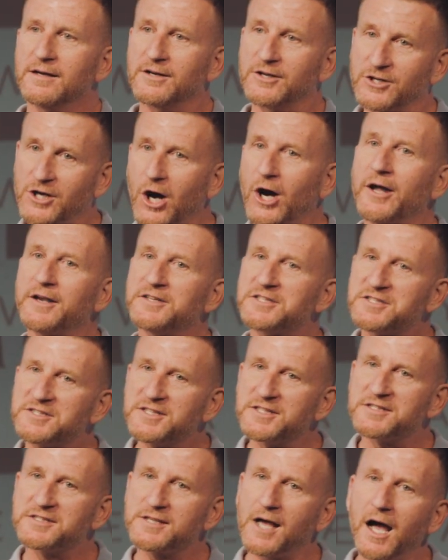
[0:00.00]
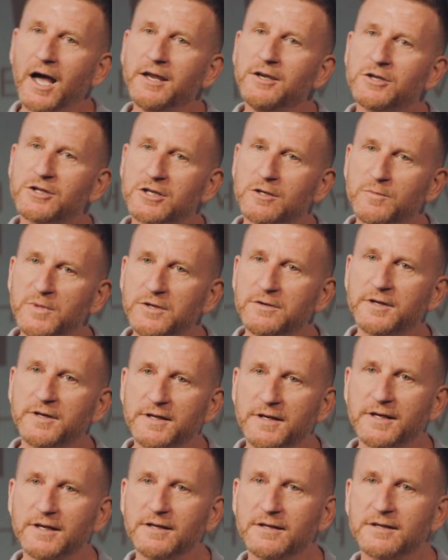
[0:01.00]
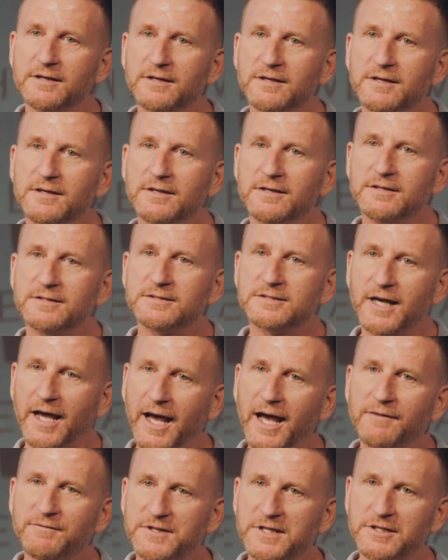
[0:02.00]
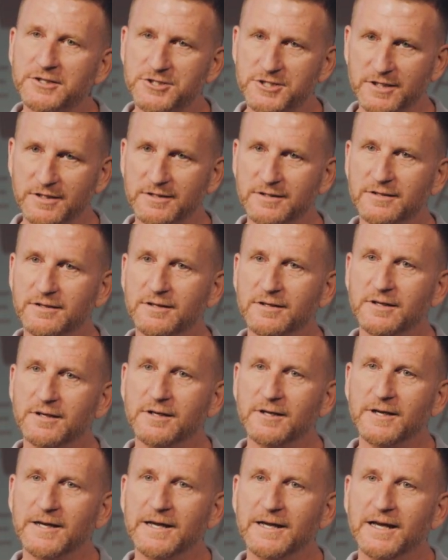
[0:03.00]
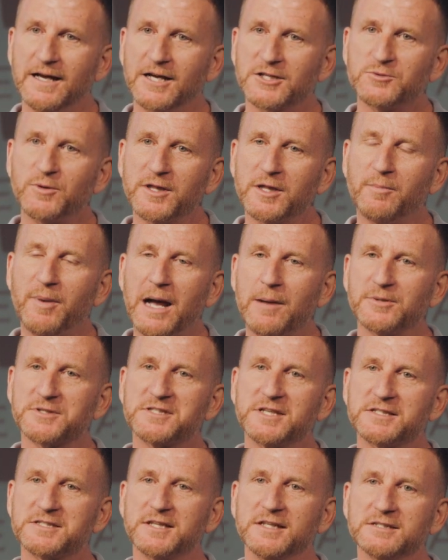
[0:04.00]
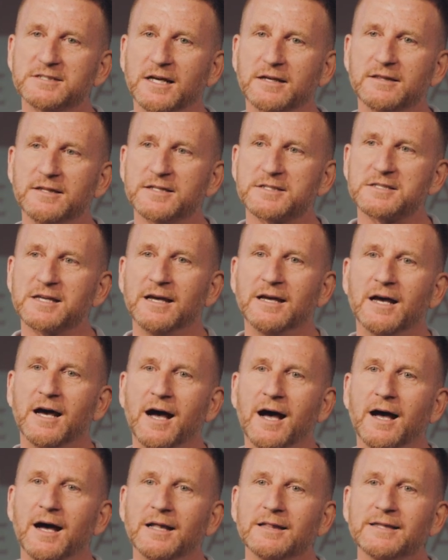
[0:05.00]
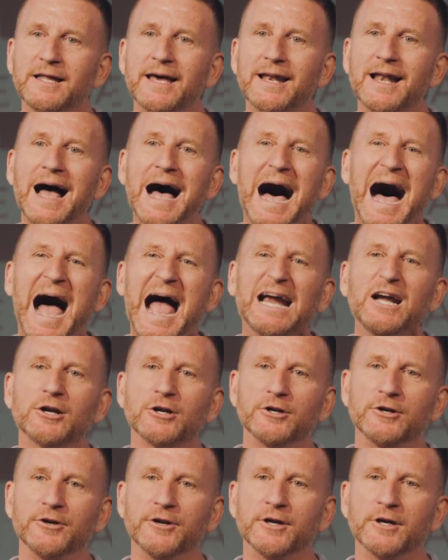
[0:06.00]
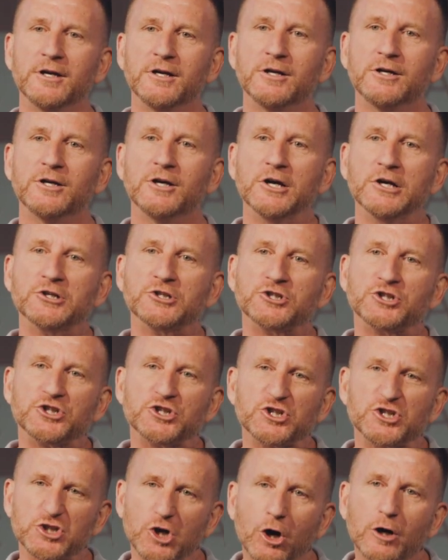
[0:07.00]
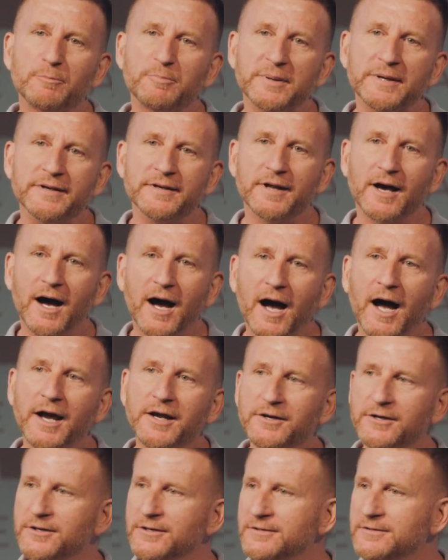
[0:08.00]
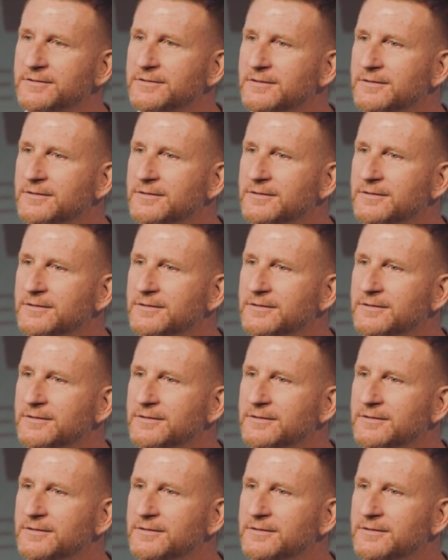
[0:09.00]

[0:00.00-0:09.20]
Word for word: God has designed community to have tension. That's why the Bible says things like this let iron sharpen iron.